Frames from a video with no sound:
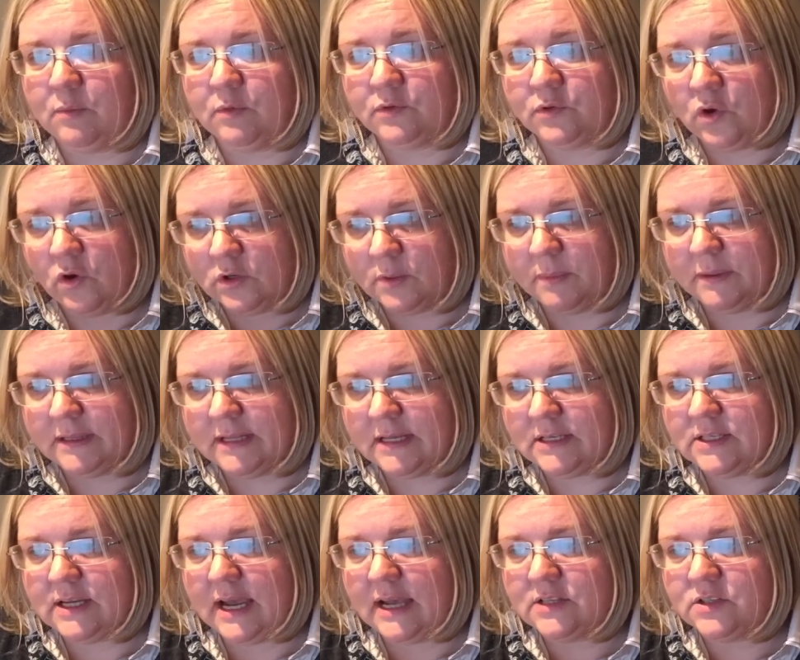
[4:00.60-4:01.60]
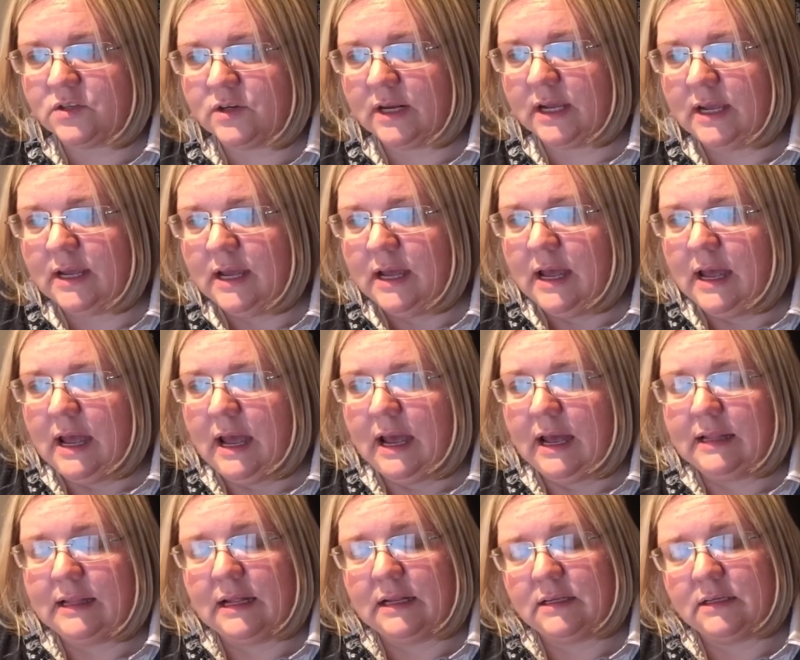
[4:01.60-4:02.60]
We talked about this yesterday,
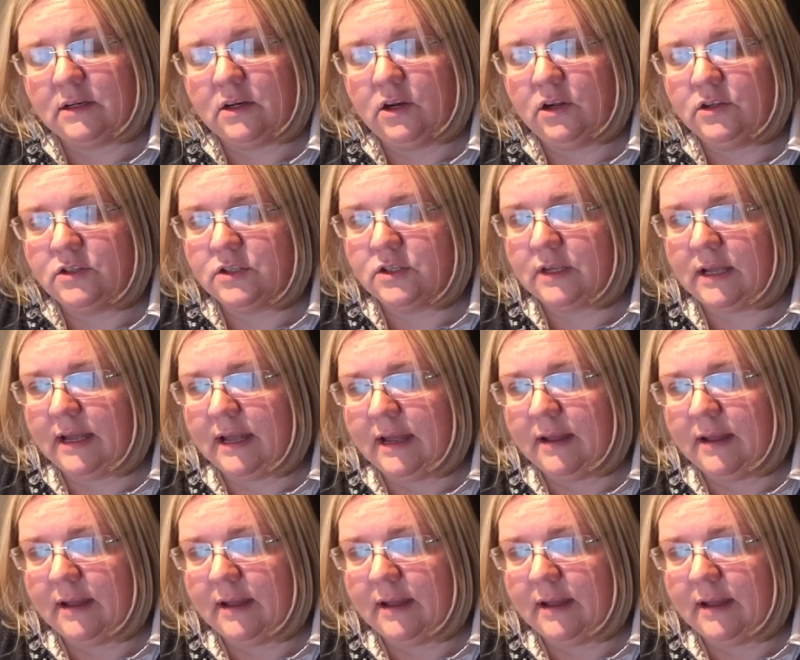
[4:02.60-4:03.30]
and that includes